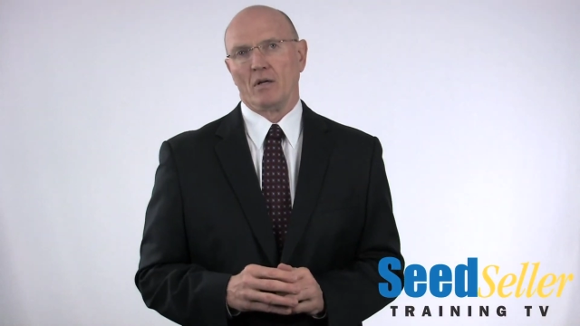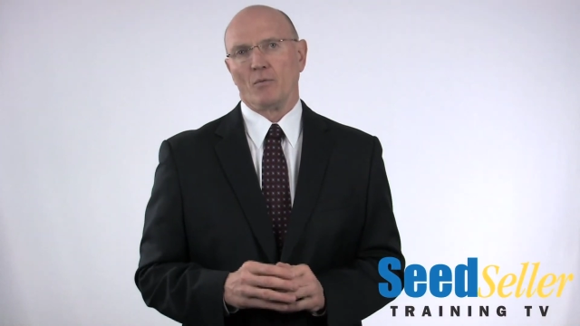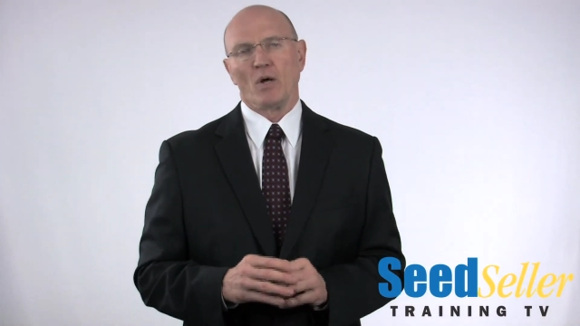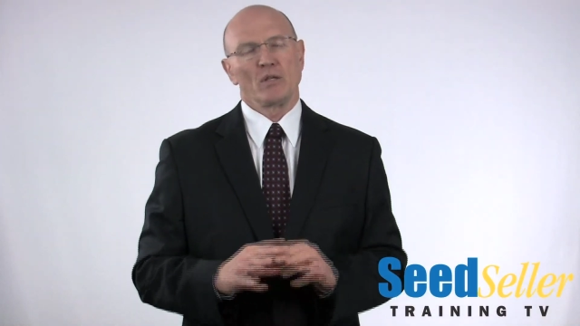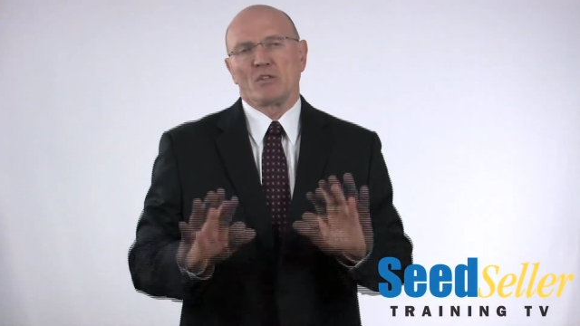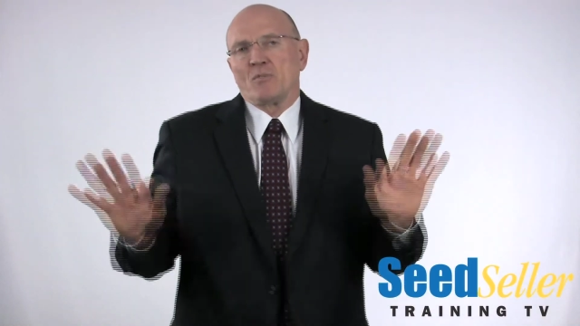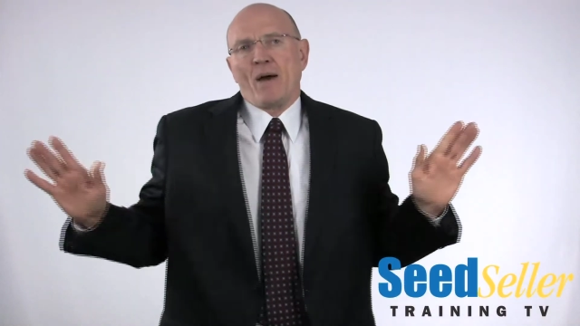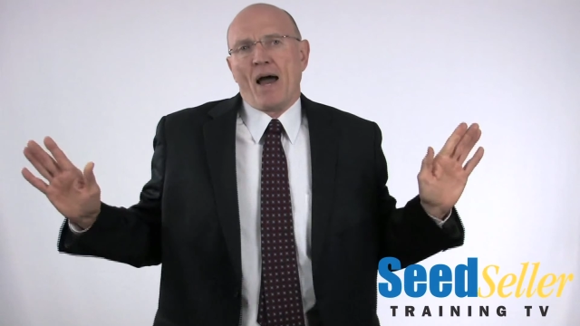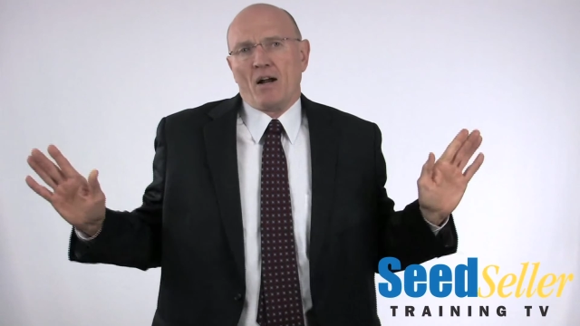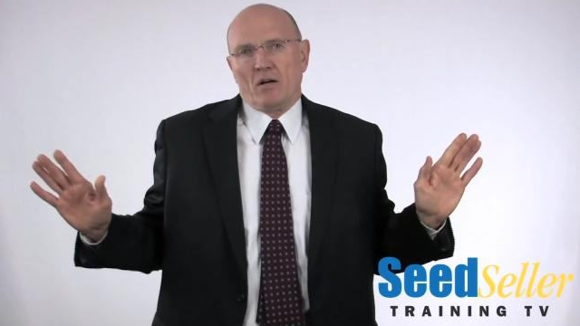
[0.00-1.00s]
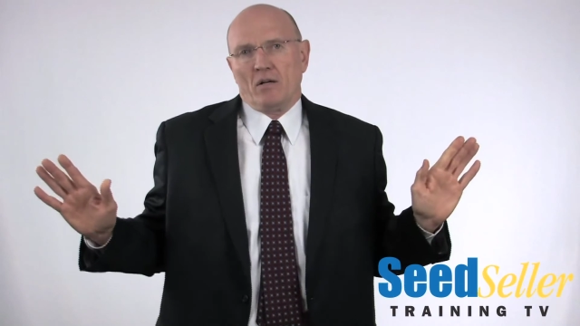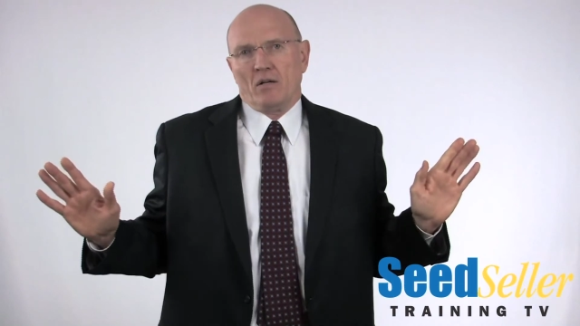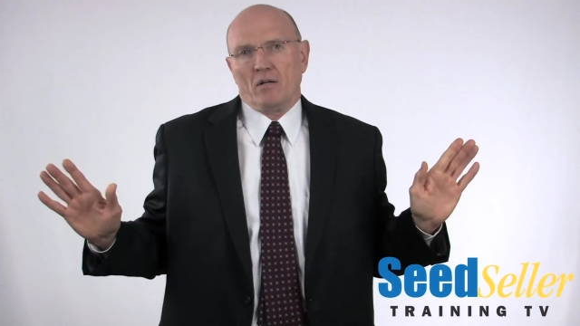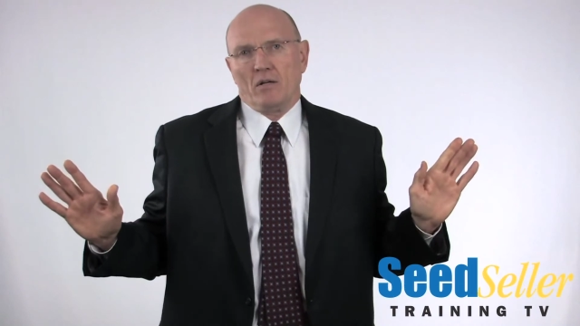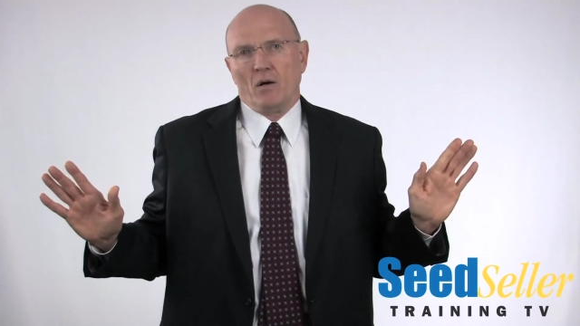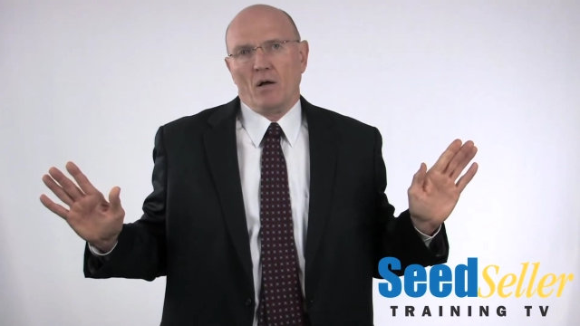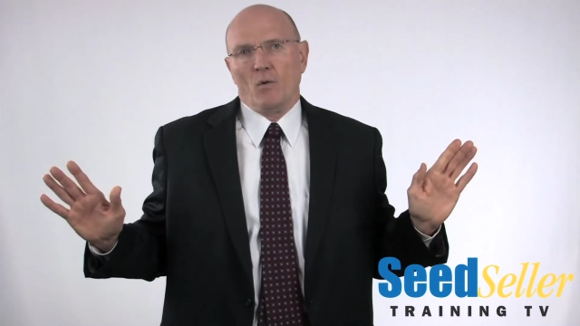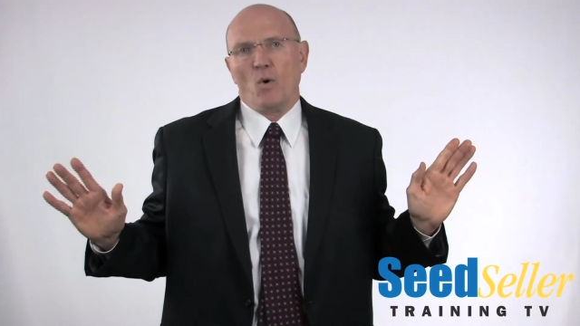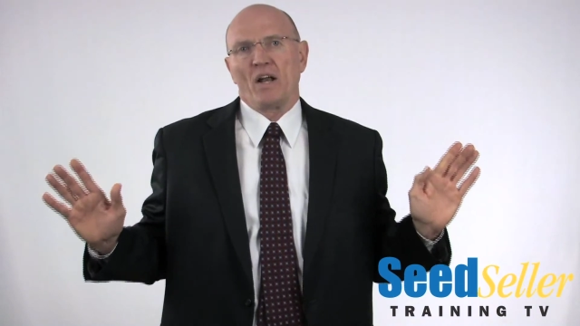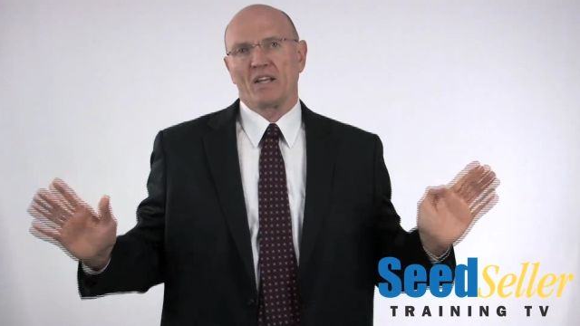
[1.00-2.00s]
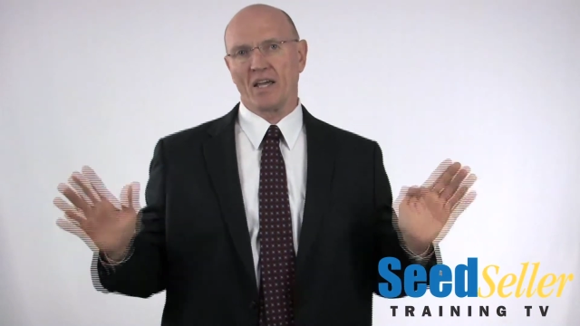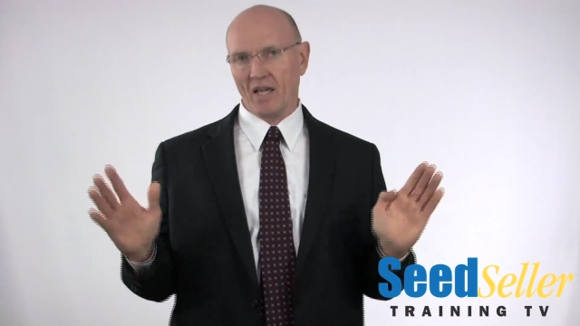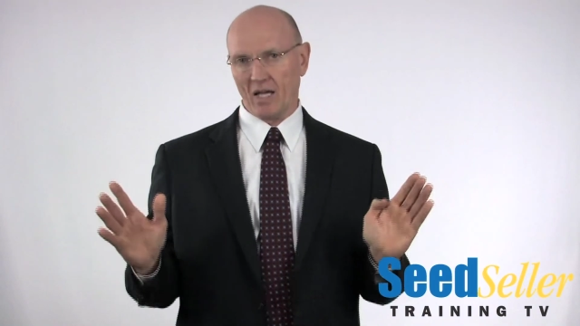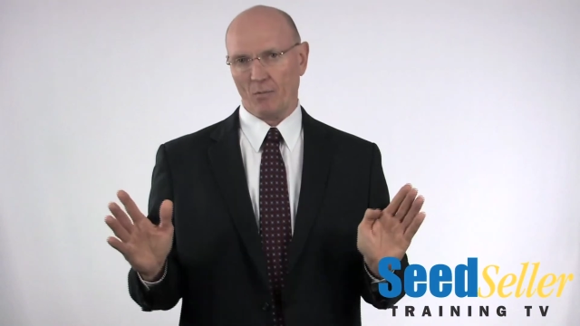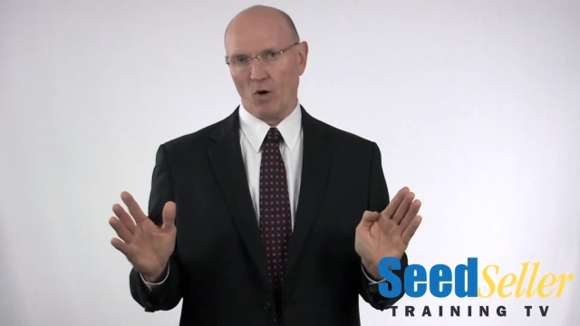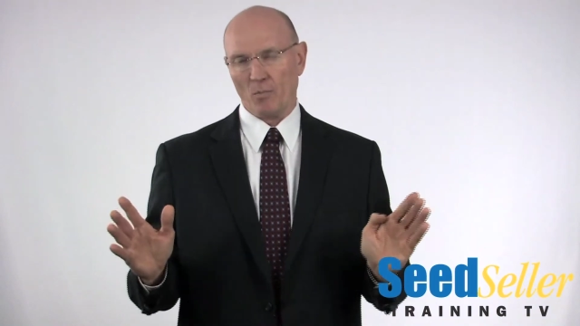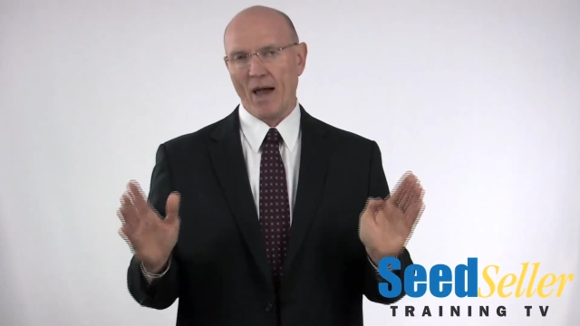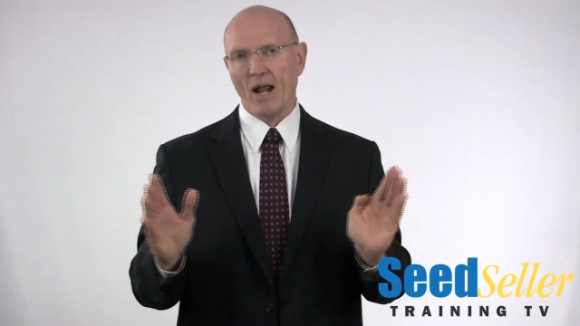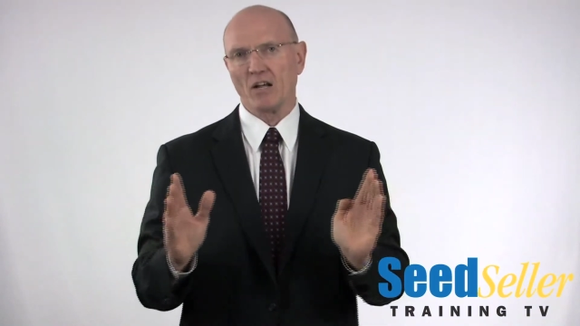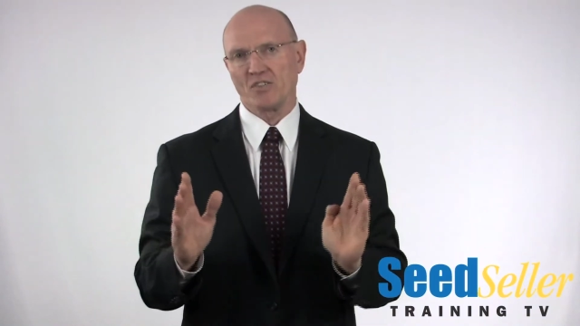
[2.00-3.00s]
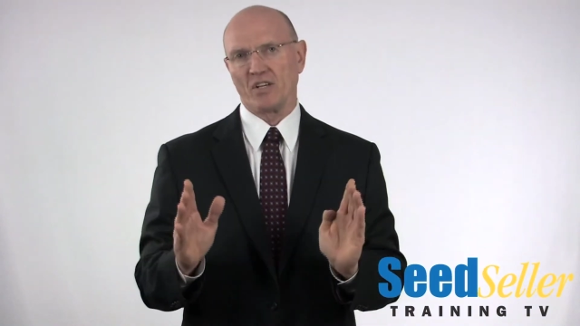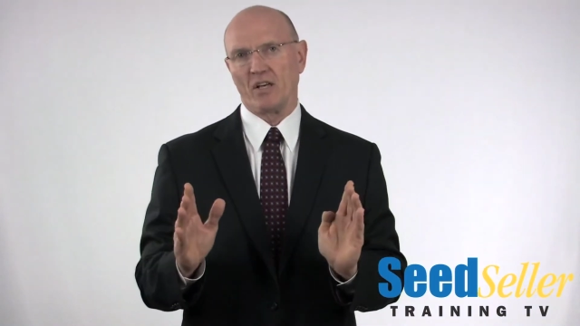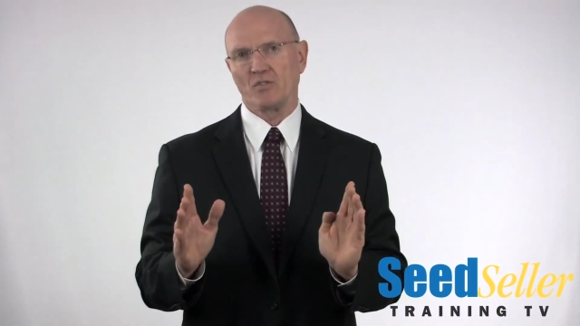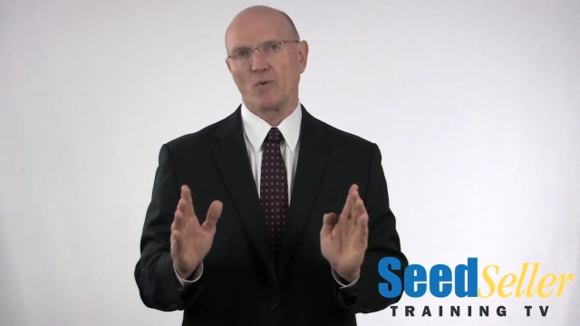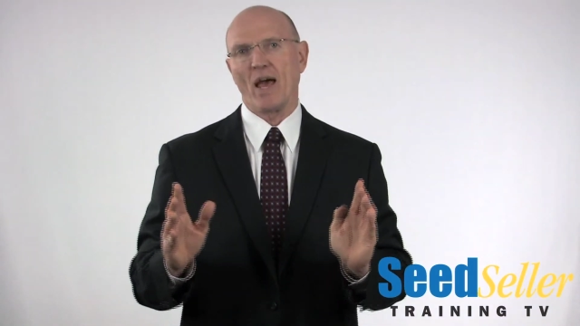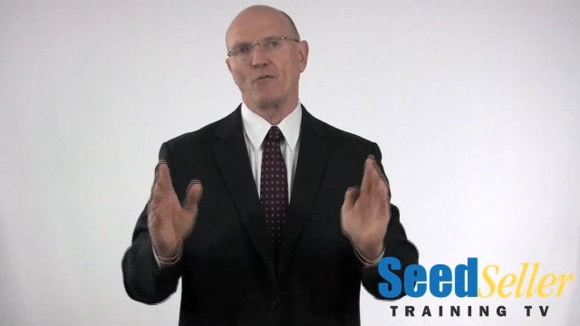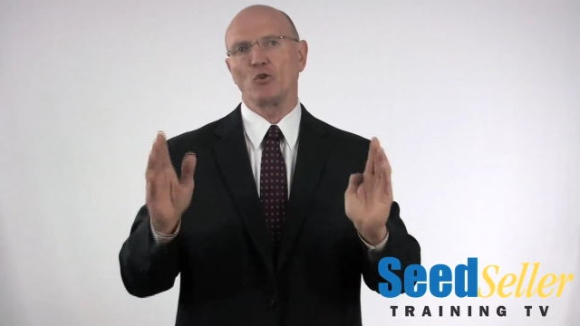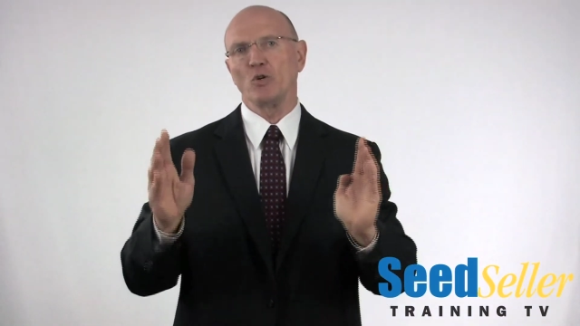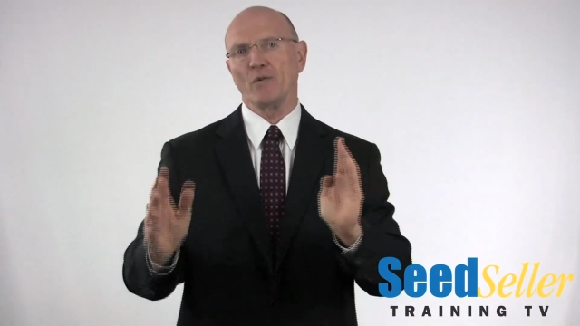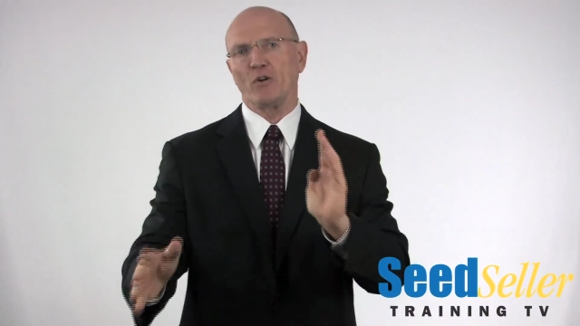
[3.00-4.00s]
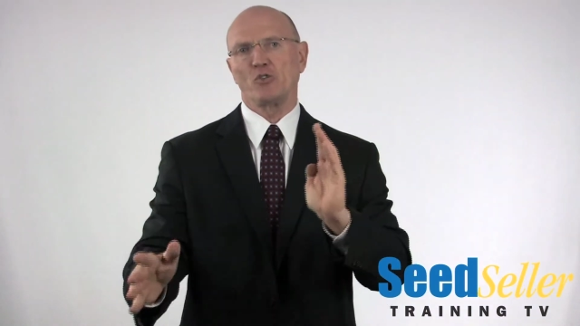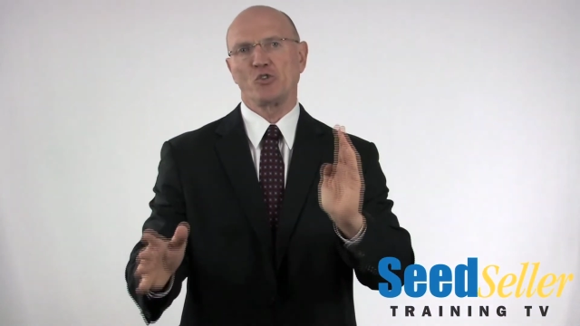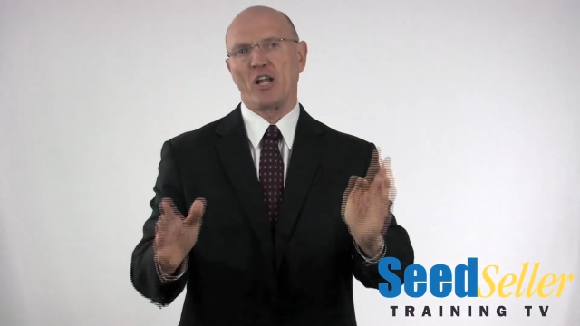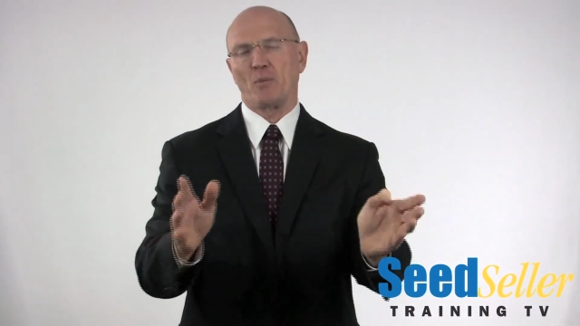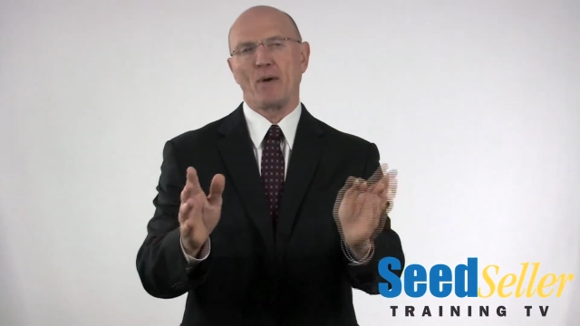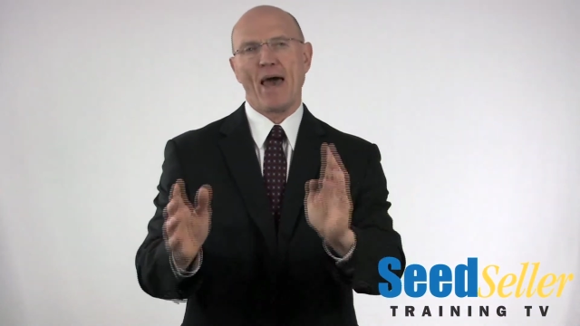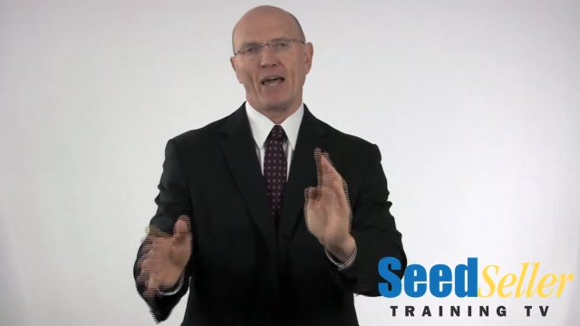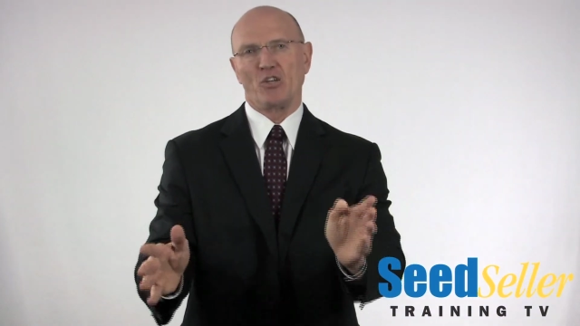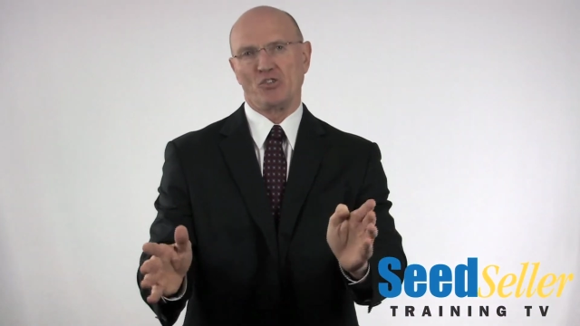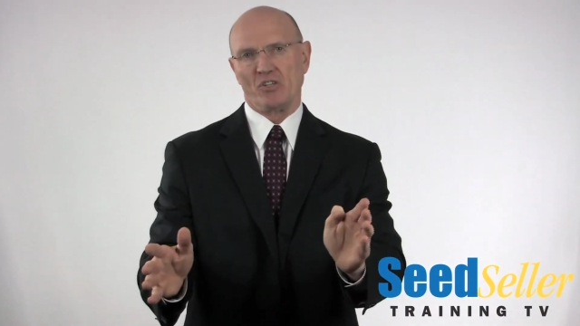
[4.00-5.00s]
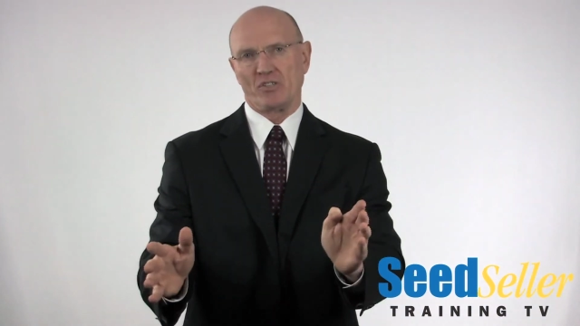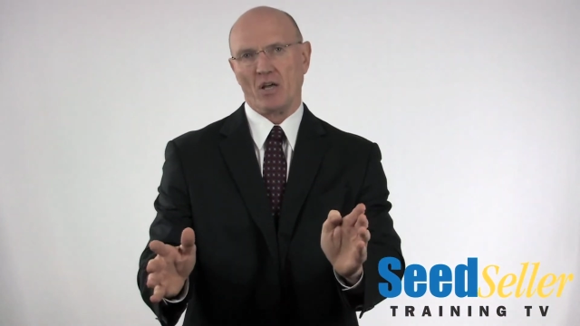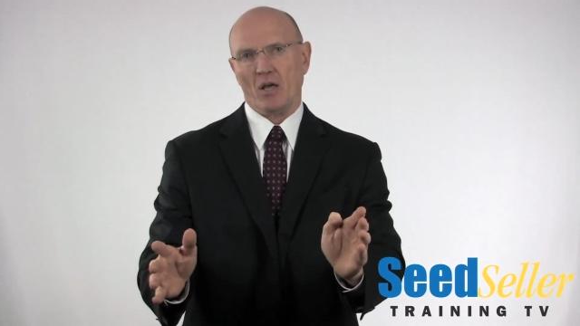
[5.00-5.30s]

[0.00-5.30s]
It doesn't matter when it came. What matters is we have two different genetic packages.